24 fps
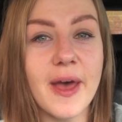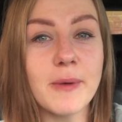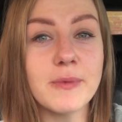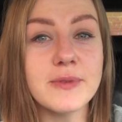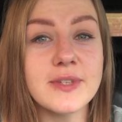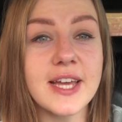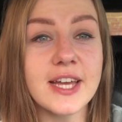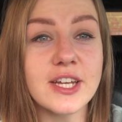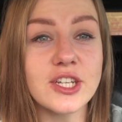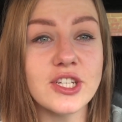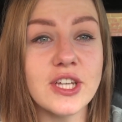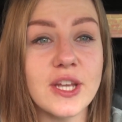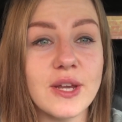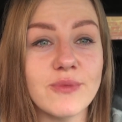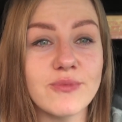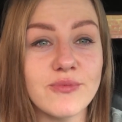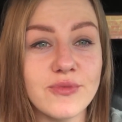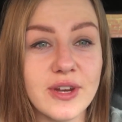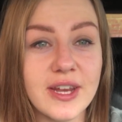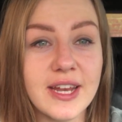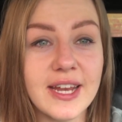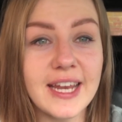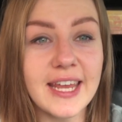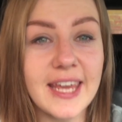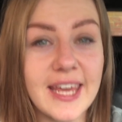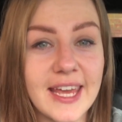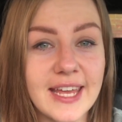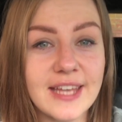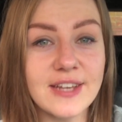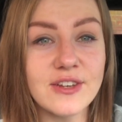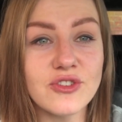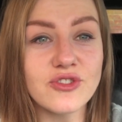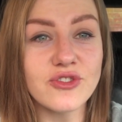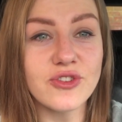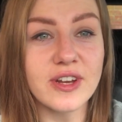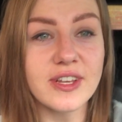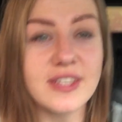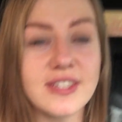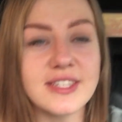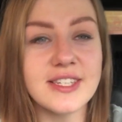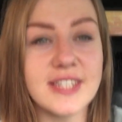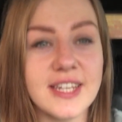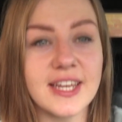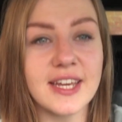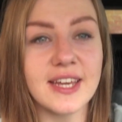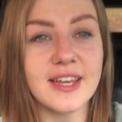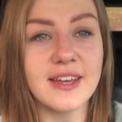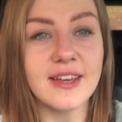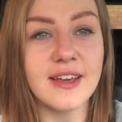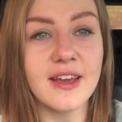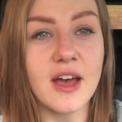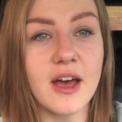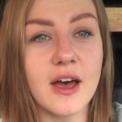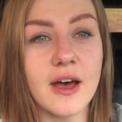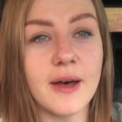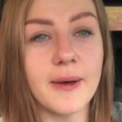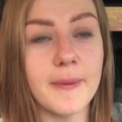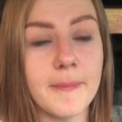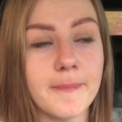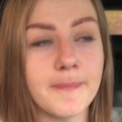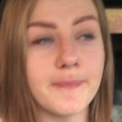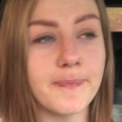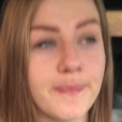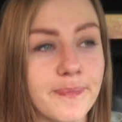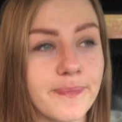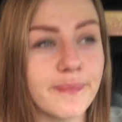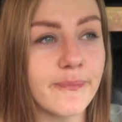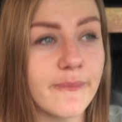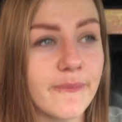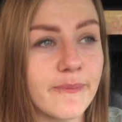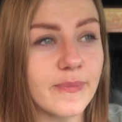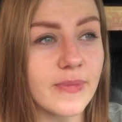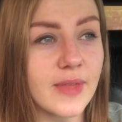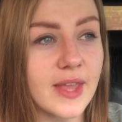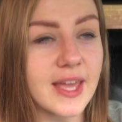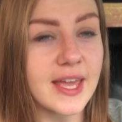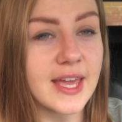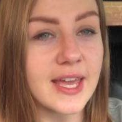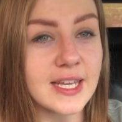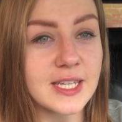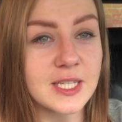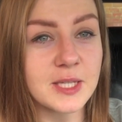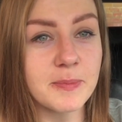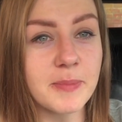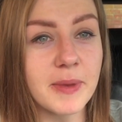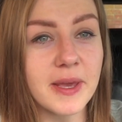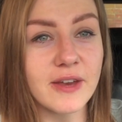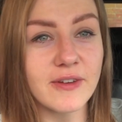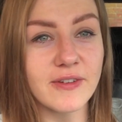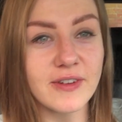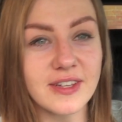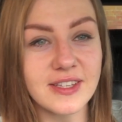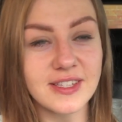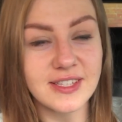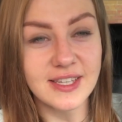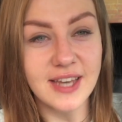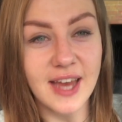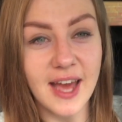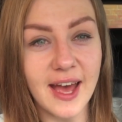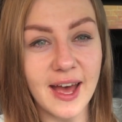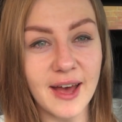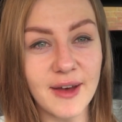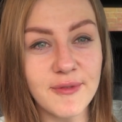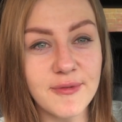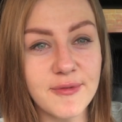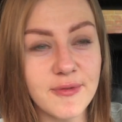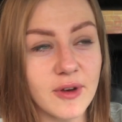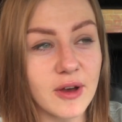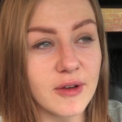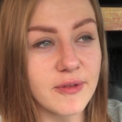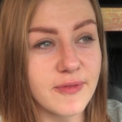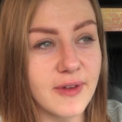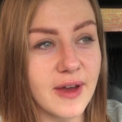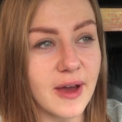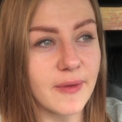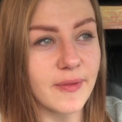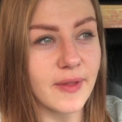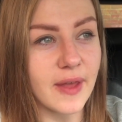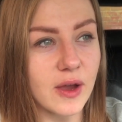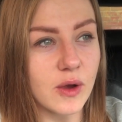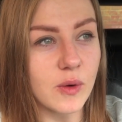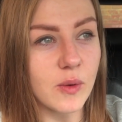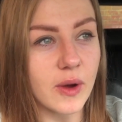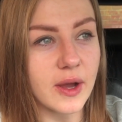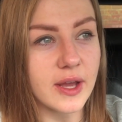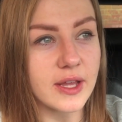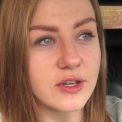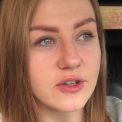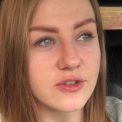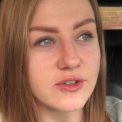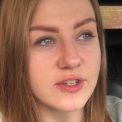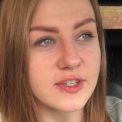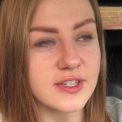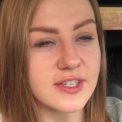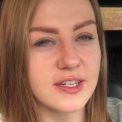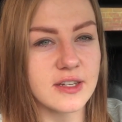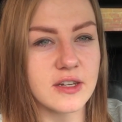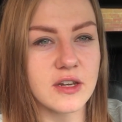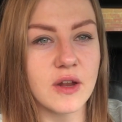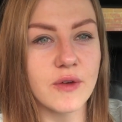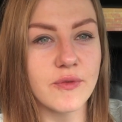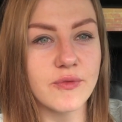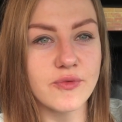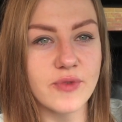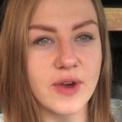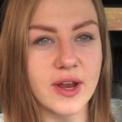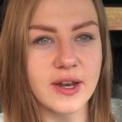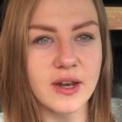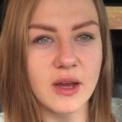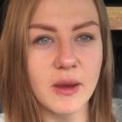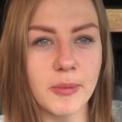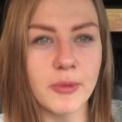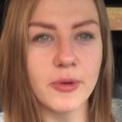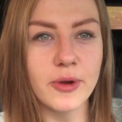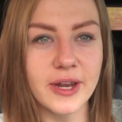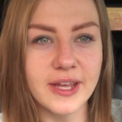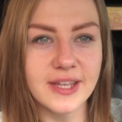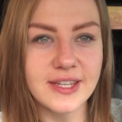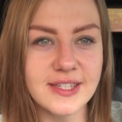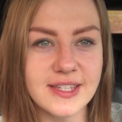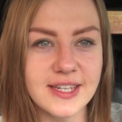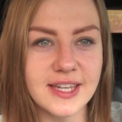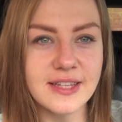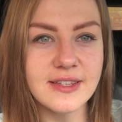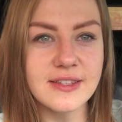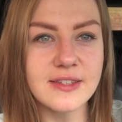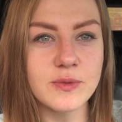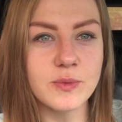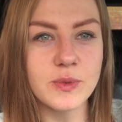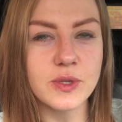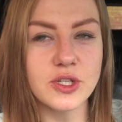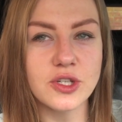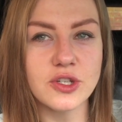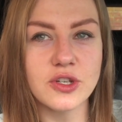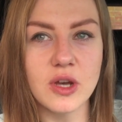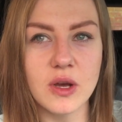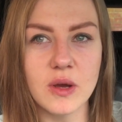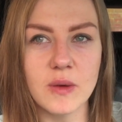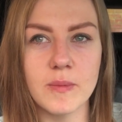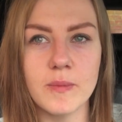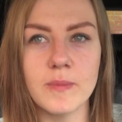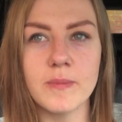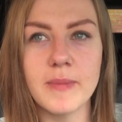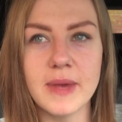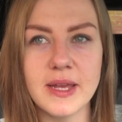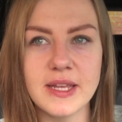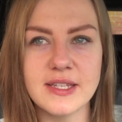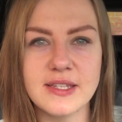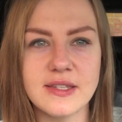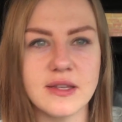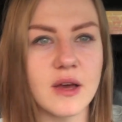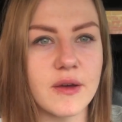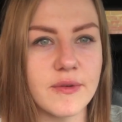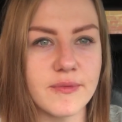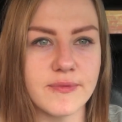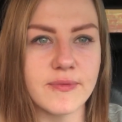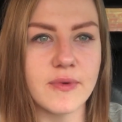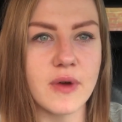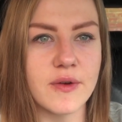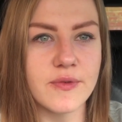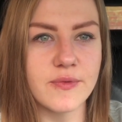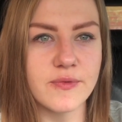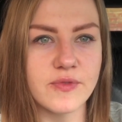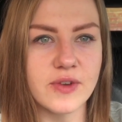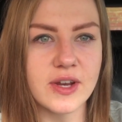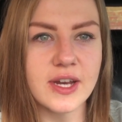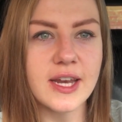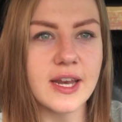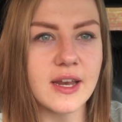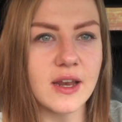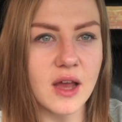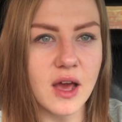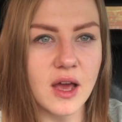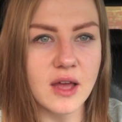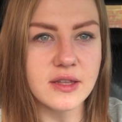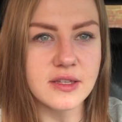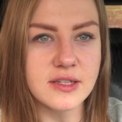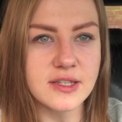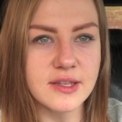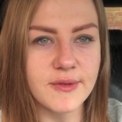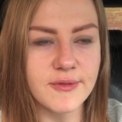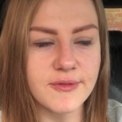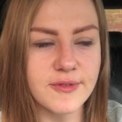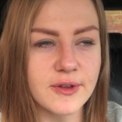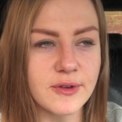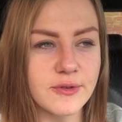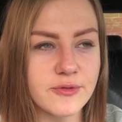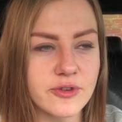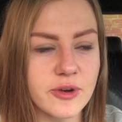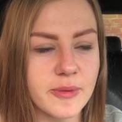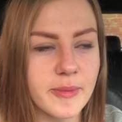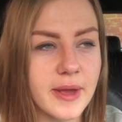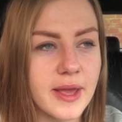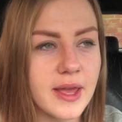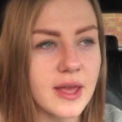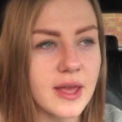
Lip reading: actually a really interesting experience to have. I found that quite interesting, and I've read up on it since, which means that I've really learned something from it.